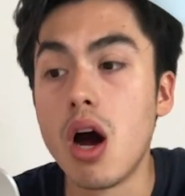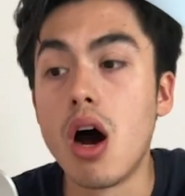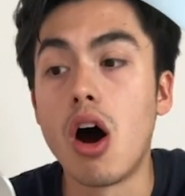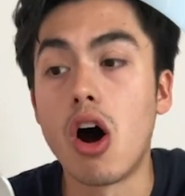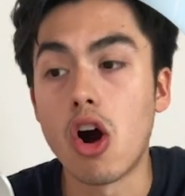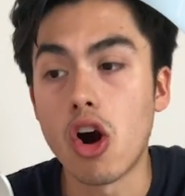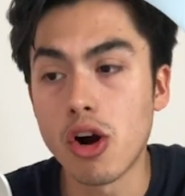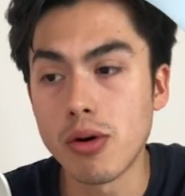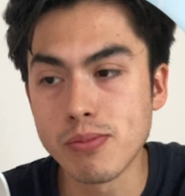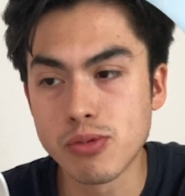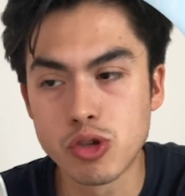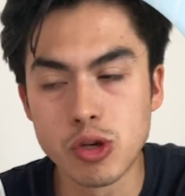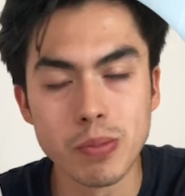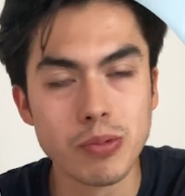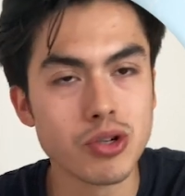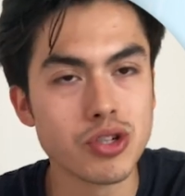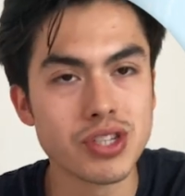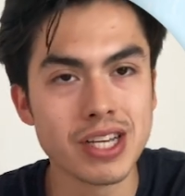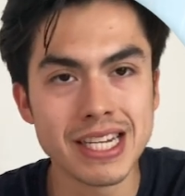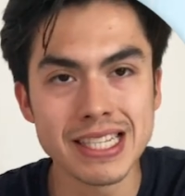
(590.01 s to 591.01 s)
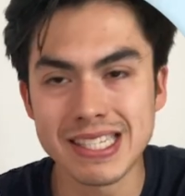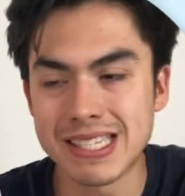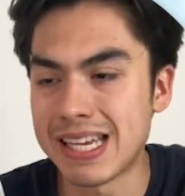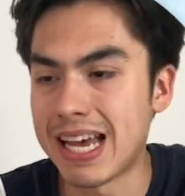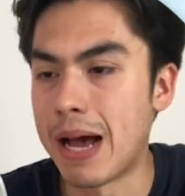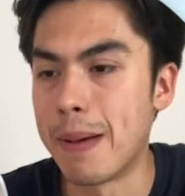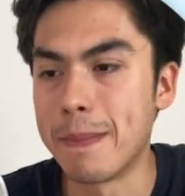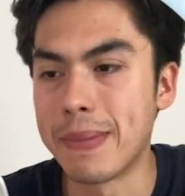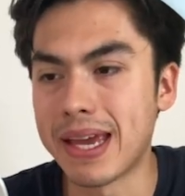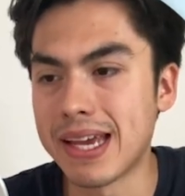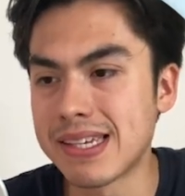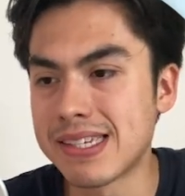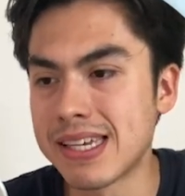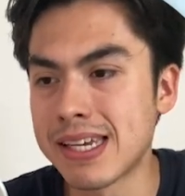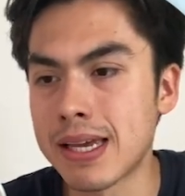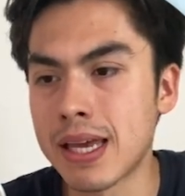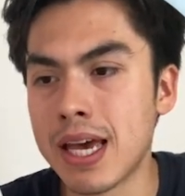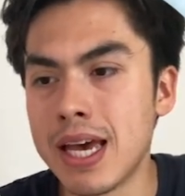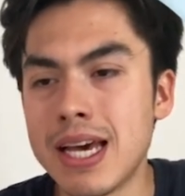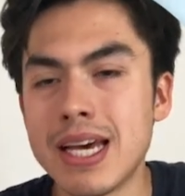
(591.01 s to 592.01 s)
Arm supersets,
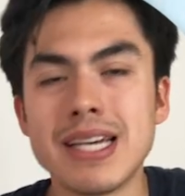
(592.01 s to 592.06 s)
amazing.